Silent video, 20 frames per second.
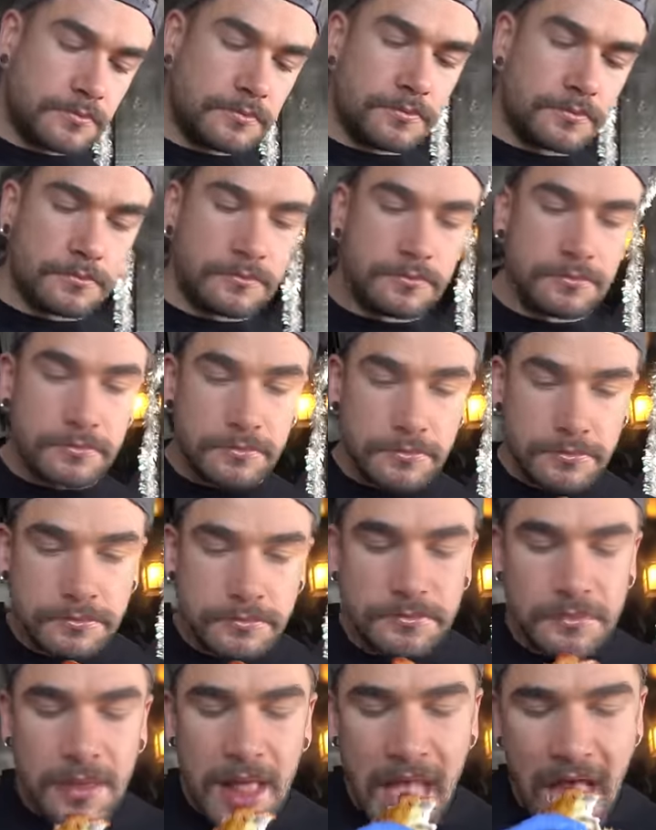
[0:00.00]
Definitely a
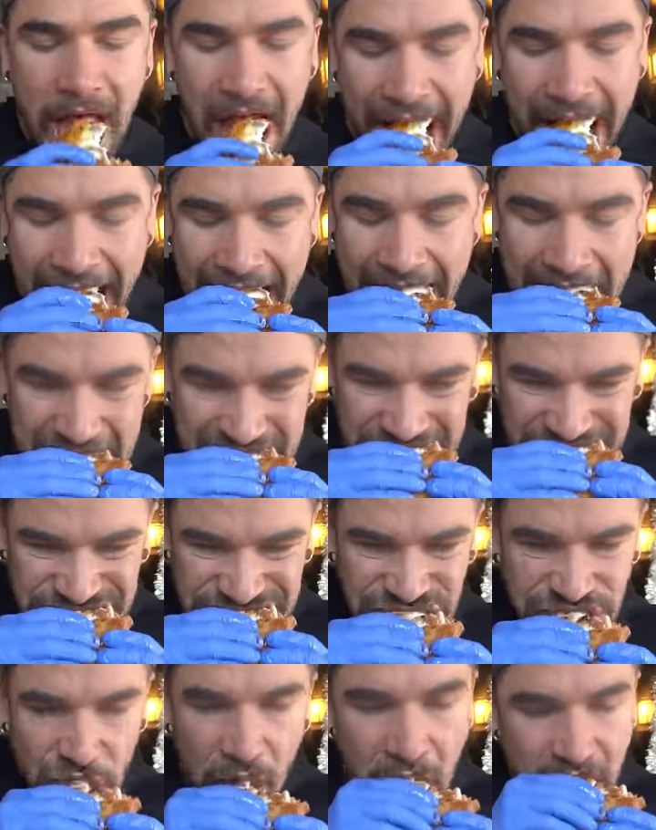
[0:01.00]
lot here today.
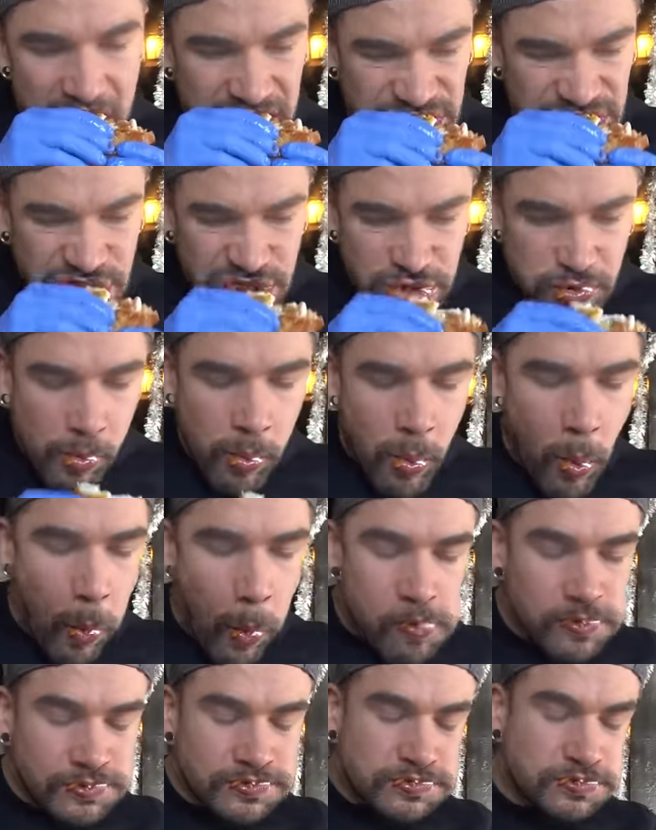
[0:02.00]
Big bowl of peas,
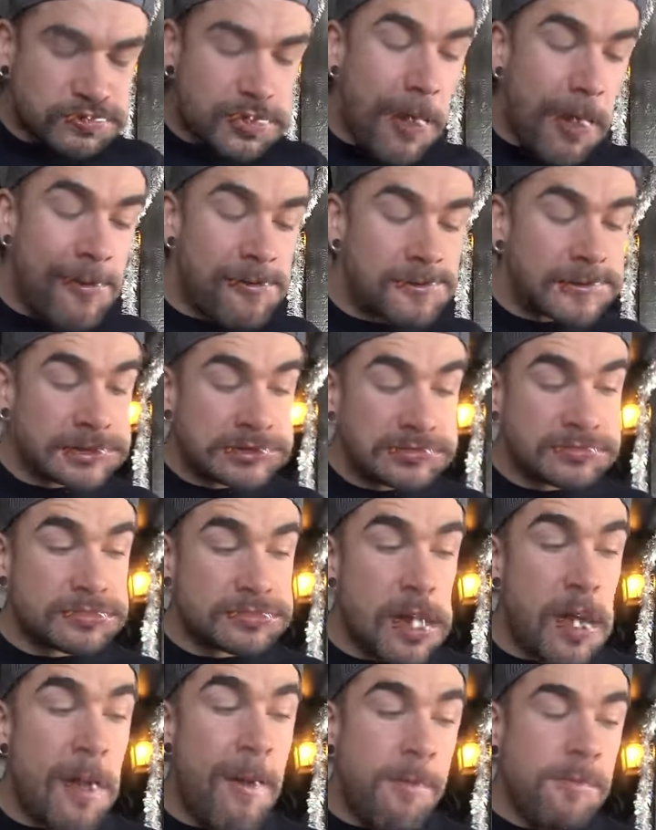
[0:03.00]
45 minutes, trying to
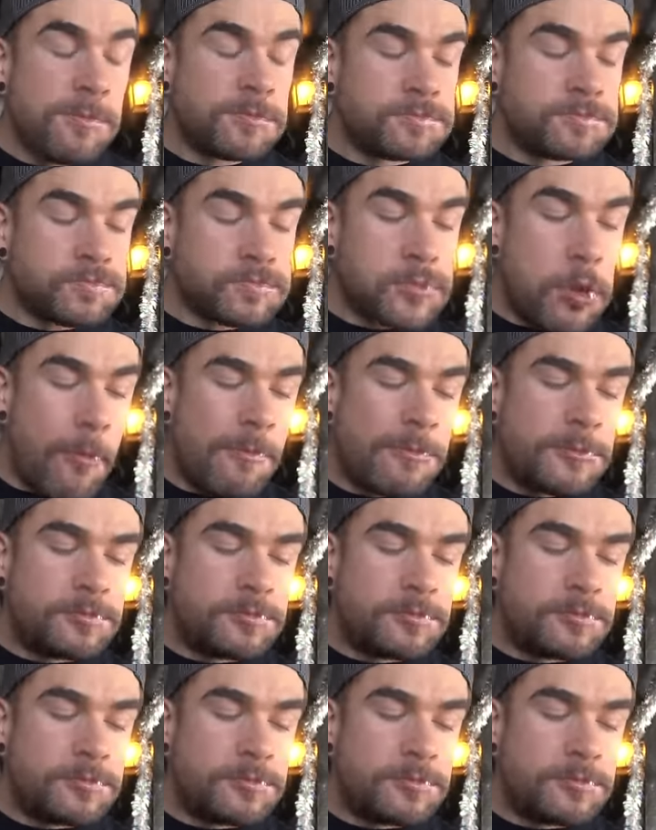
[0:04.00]
get that free meal and a